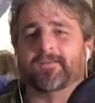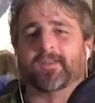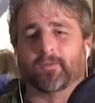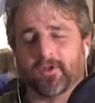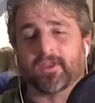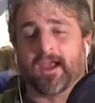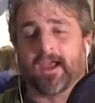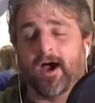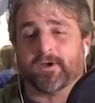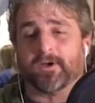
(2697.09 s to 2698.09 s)
that really
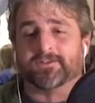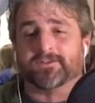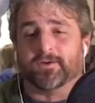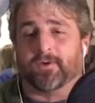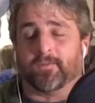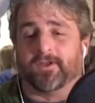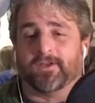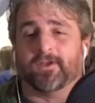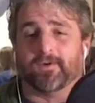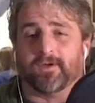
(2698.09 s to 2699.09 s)
help us do what we
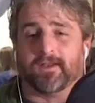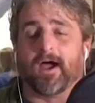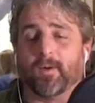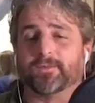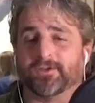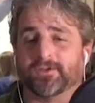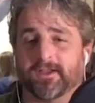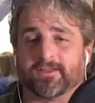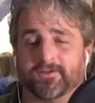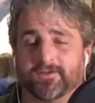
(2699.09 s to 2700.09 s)
do, and it helps you
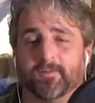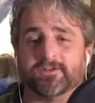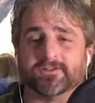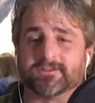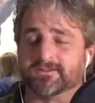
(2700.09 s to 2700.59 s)
get those images.